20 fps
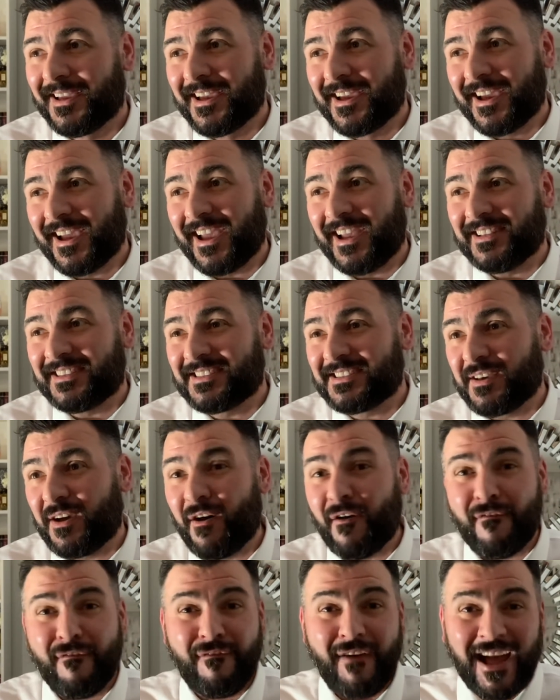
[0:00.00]
It's
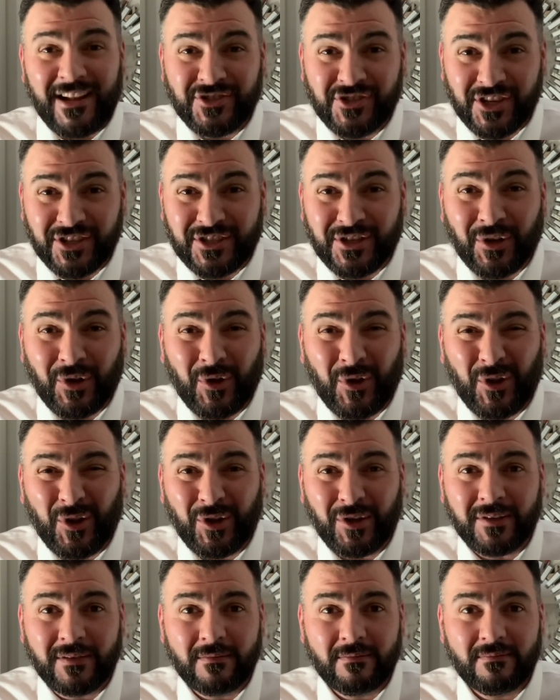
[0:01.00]
a
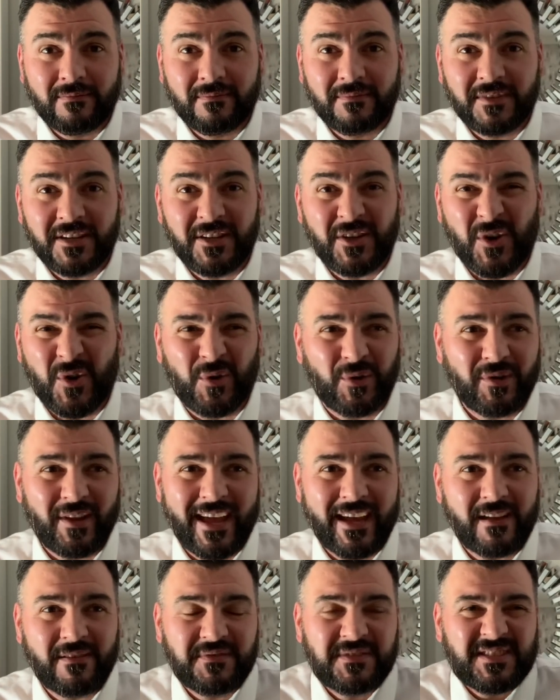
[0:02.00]
vegetal, you know,
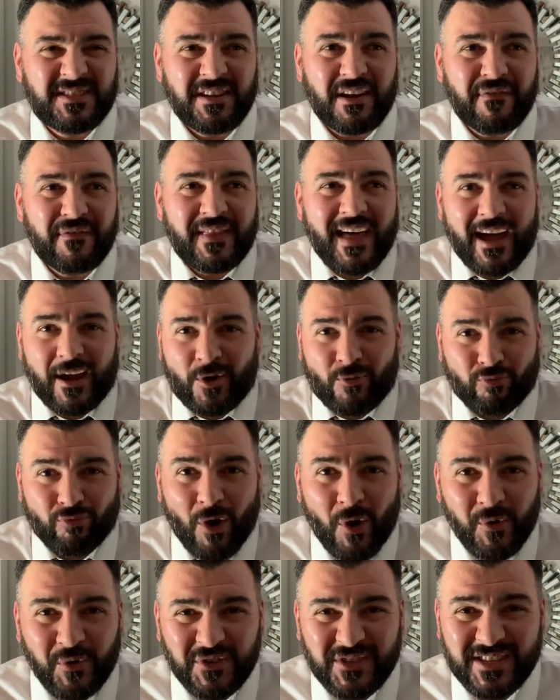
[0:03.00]
like stuff that
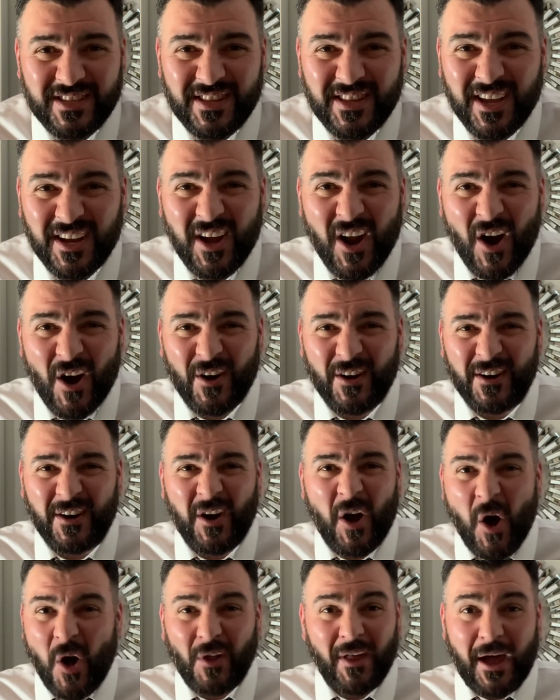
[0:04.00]
grows in the
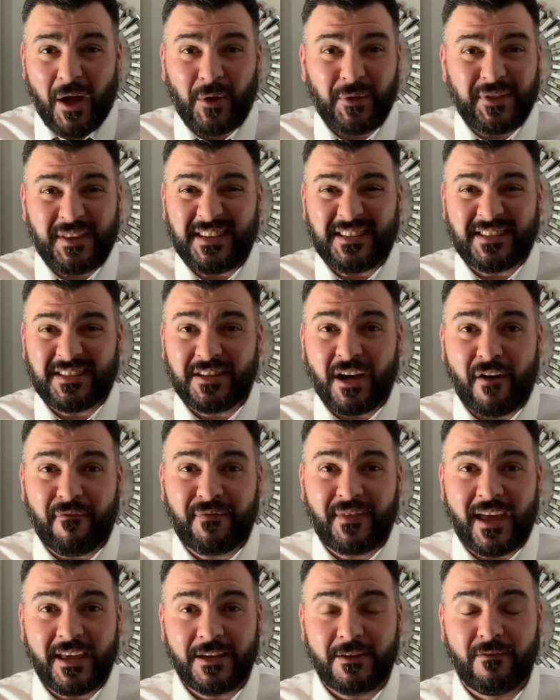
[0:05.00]
garden, all healthy
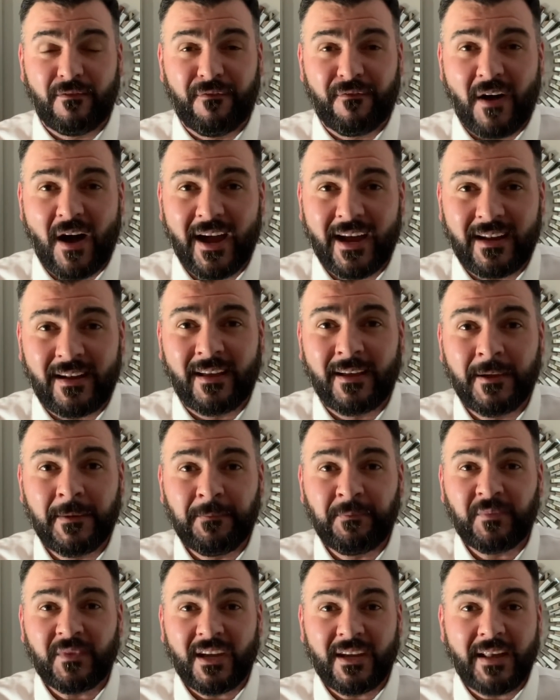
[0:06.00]
stuff that you'd find
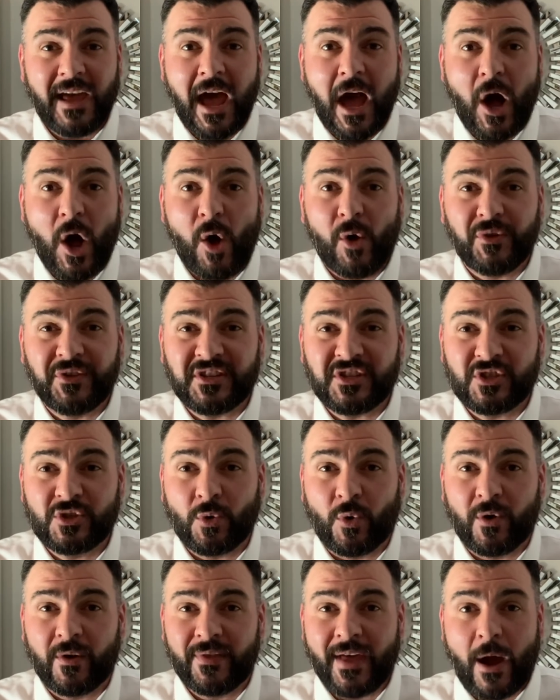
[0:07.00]
in a health
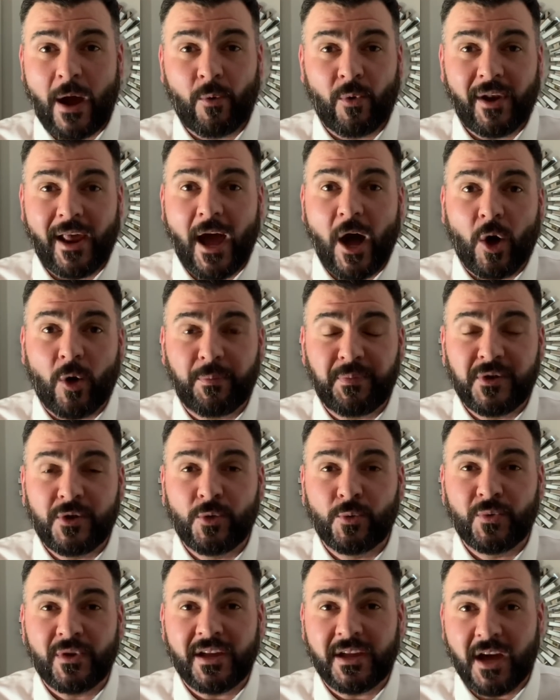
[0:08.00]
store that would help you
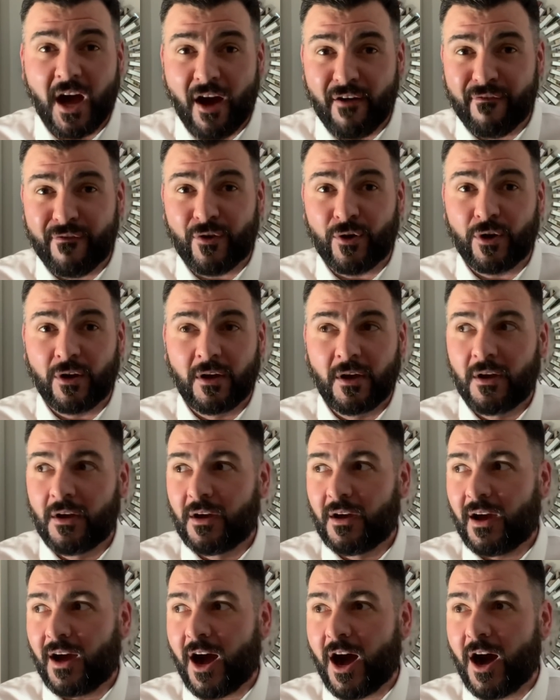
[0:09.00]
recover.
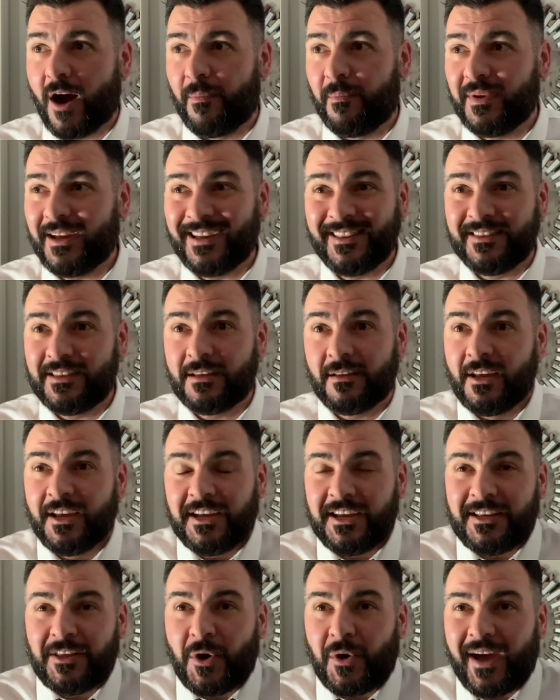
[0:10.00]
I
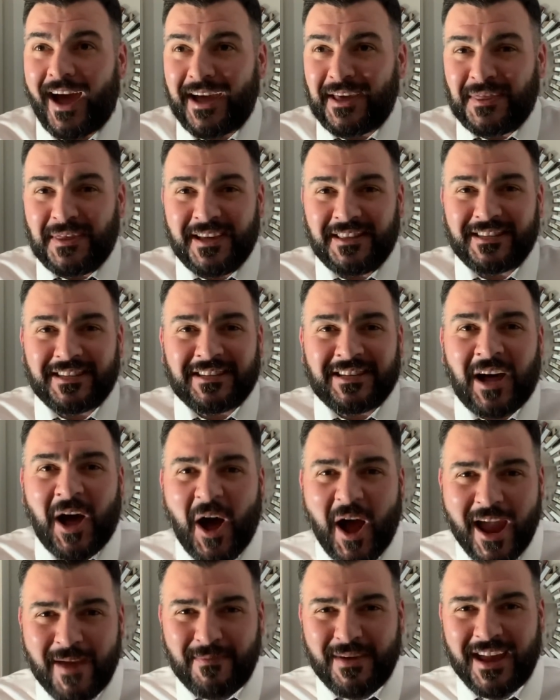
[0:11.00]
think the
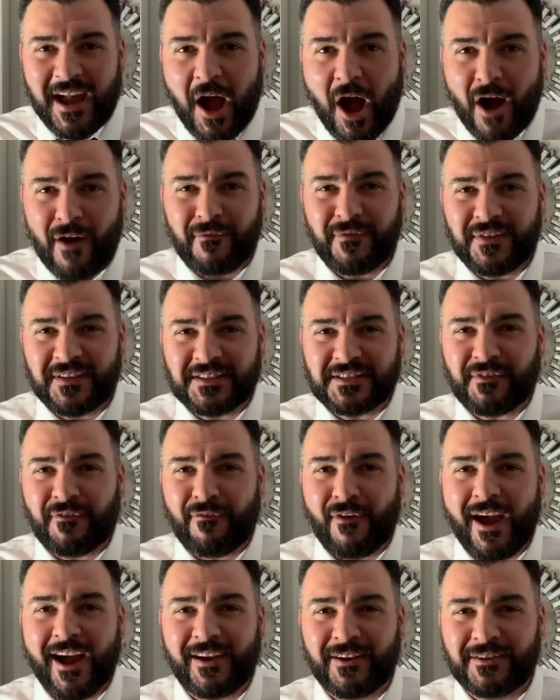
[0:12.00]
timing of this
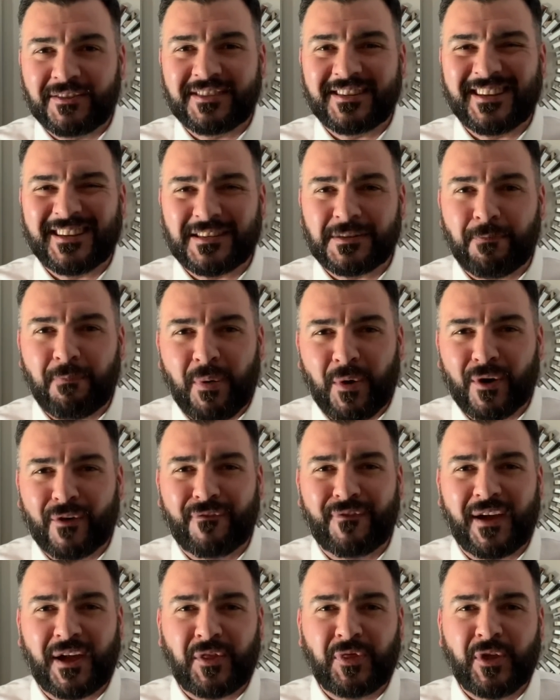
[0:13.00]
fragrance is
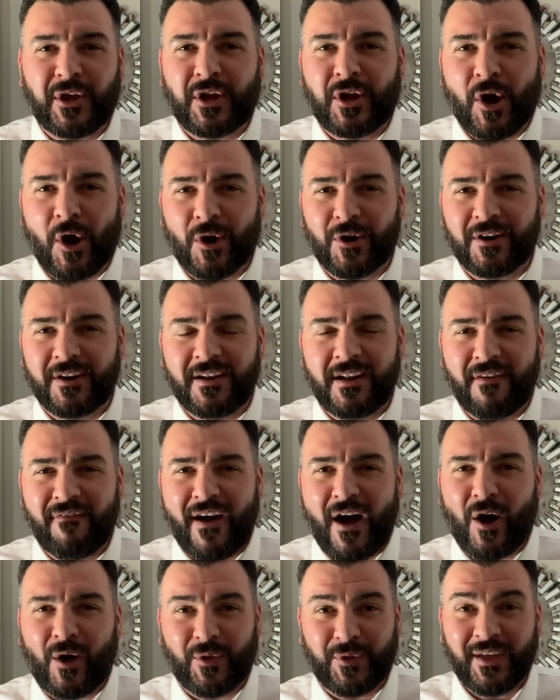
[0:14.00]
perfect, the Garden of
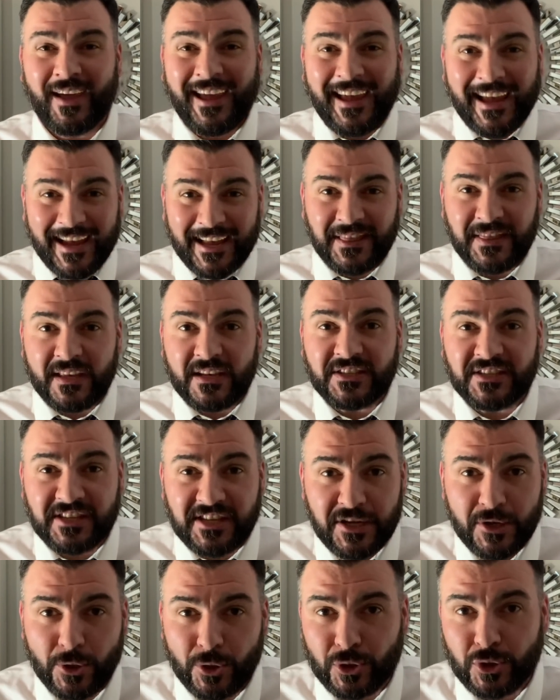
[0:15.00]
Health. In this
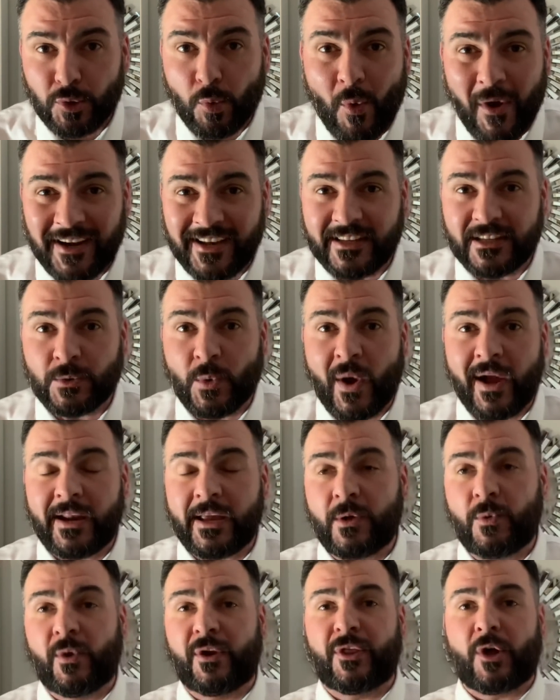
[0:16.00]
year, 2020,
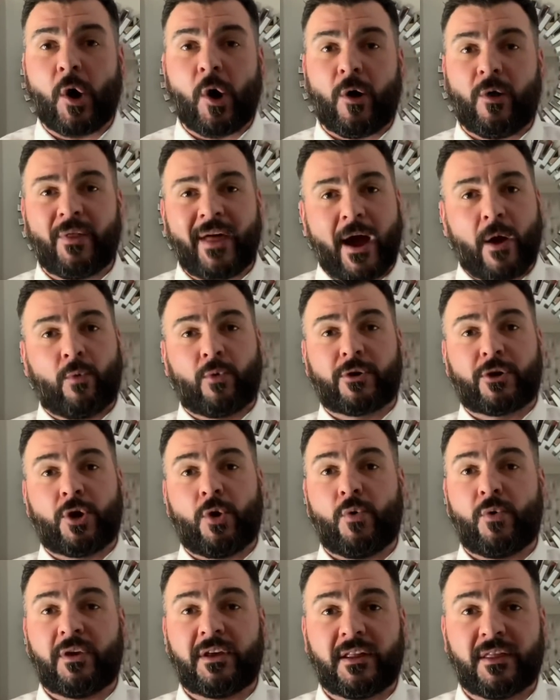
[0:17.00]
with all that we're
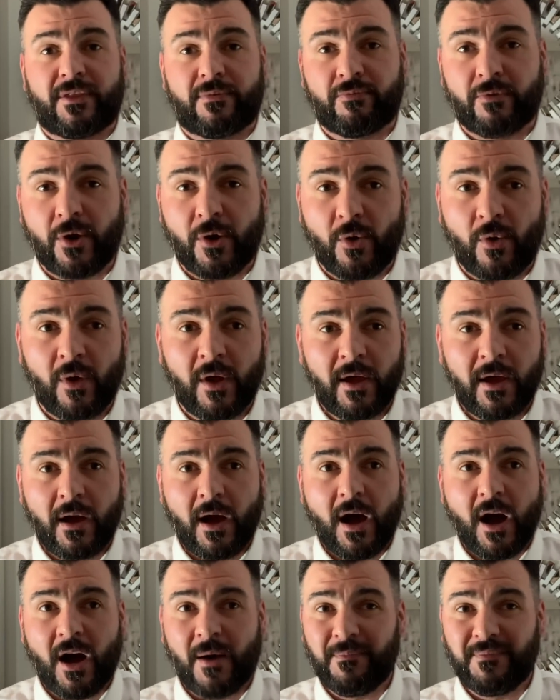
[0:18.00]
going through,
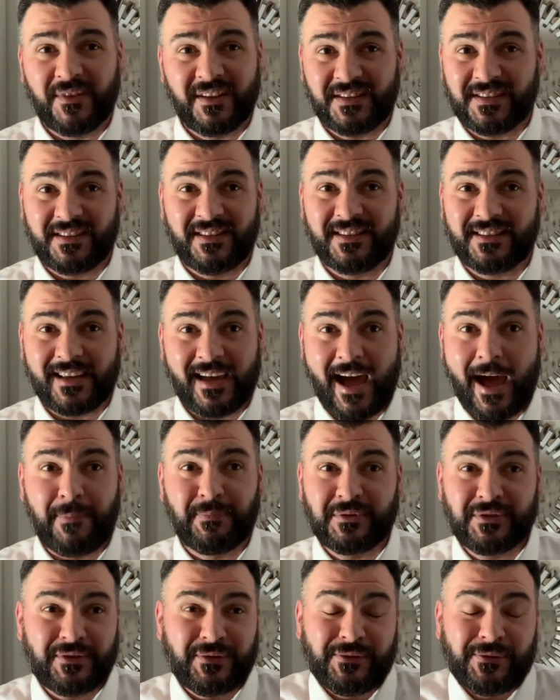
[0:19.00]
this is
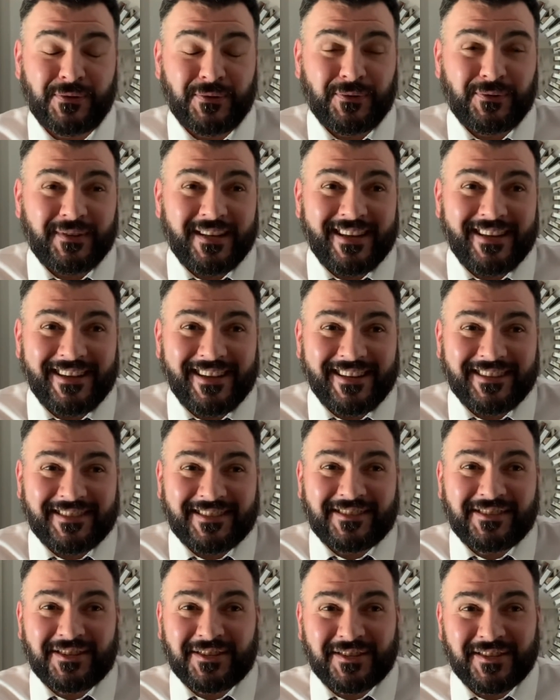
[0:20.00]
absolutely, it's
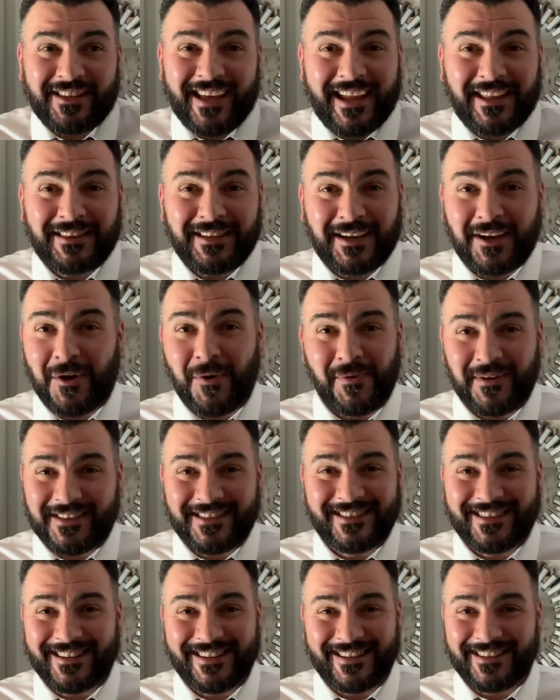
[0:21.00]
just like the
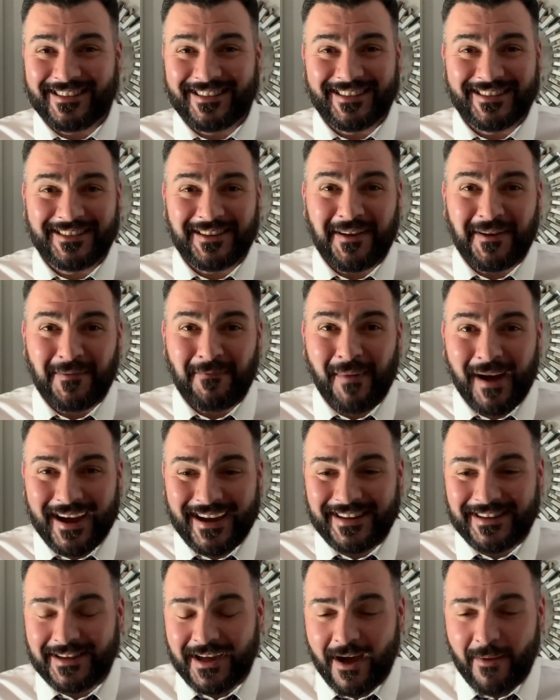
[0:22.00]
coincidences are
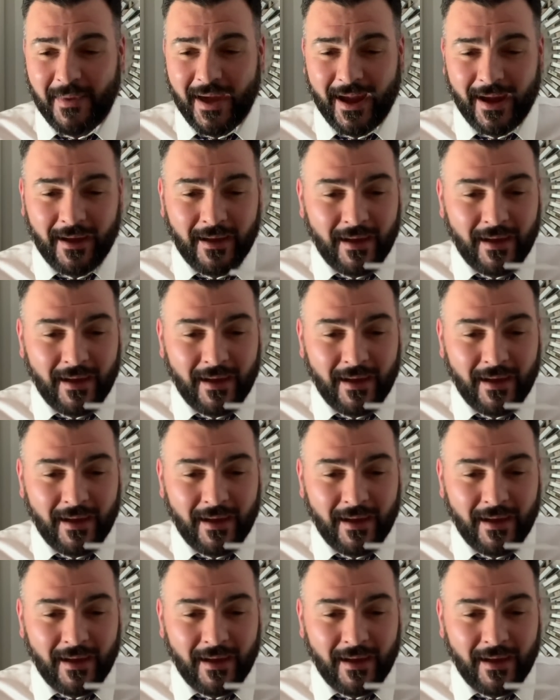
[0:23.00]
mind-numbing.